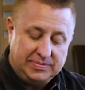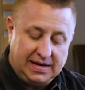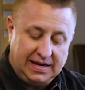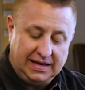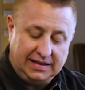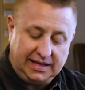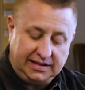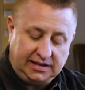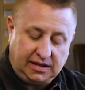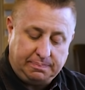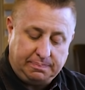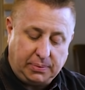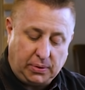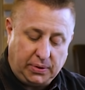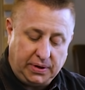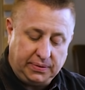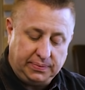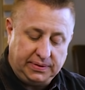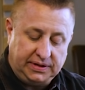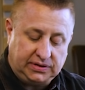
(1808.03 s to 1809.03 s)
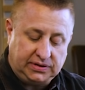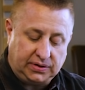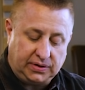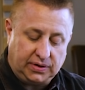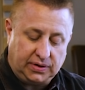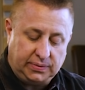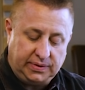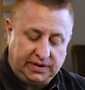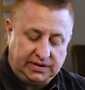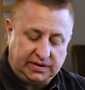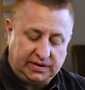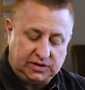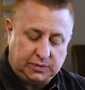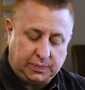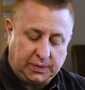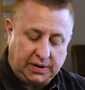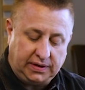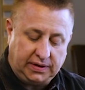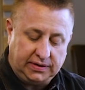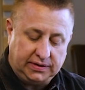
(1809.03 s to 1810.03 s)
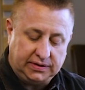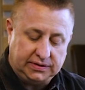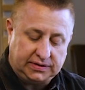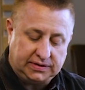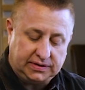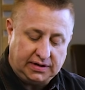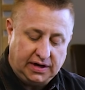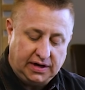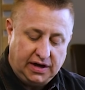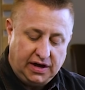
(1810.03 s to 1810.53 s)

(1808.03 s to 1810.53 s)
and let the boy return with his brothers.